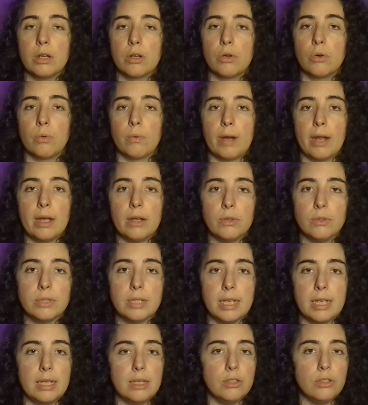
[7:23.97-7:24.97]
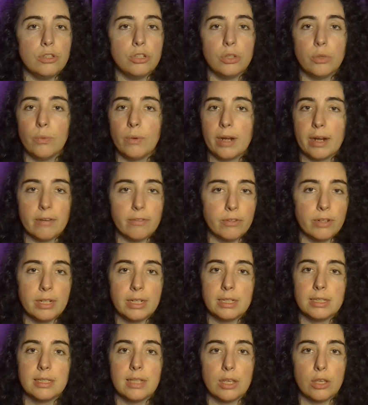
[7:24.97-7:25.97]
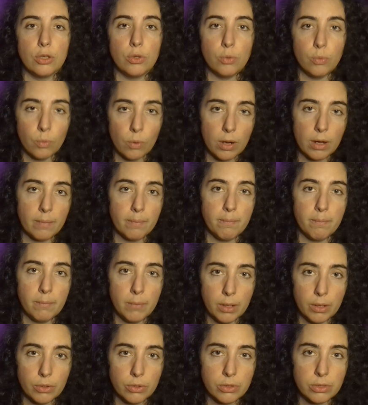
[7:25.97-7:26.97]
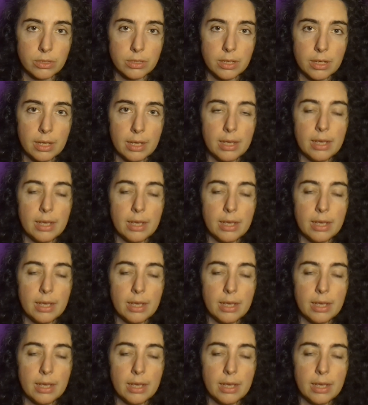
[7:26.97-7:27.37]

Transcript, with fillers: ground into whatever it is that you want most,